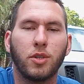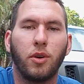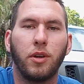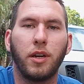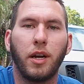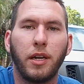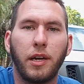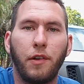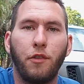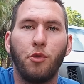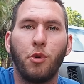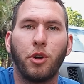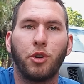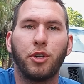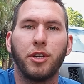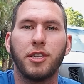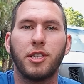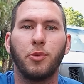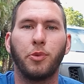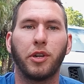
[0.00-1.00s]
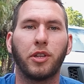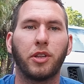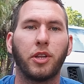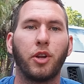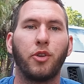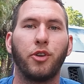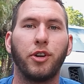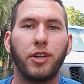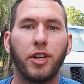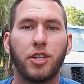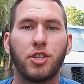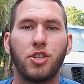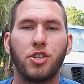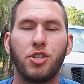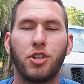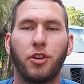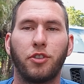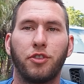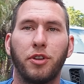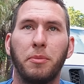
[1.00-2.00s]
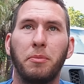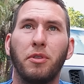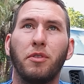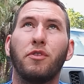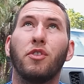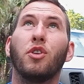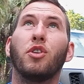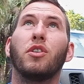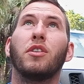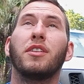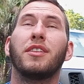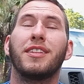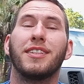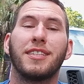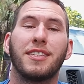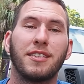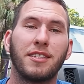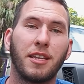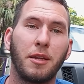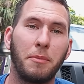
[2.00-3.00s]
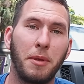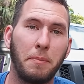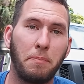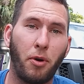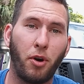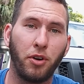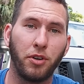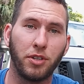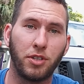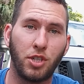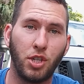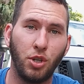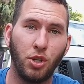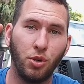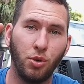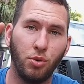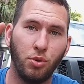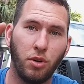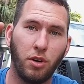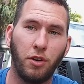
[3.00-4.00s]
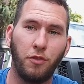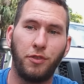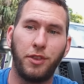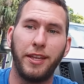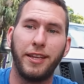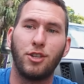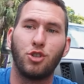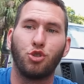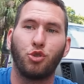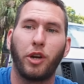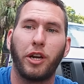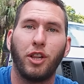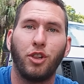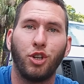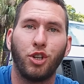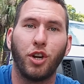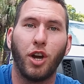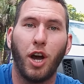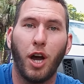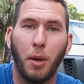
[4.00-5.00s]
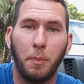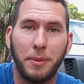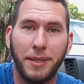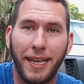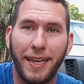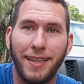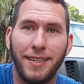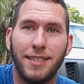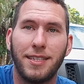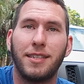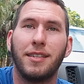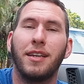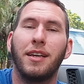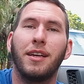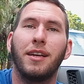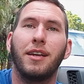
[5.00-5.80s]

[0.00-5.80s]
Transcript: going on everyone, Christy with Clutter Reduction Junk Removal. This is going to be part two of the trailer updates.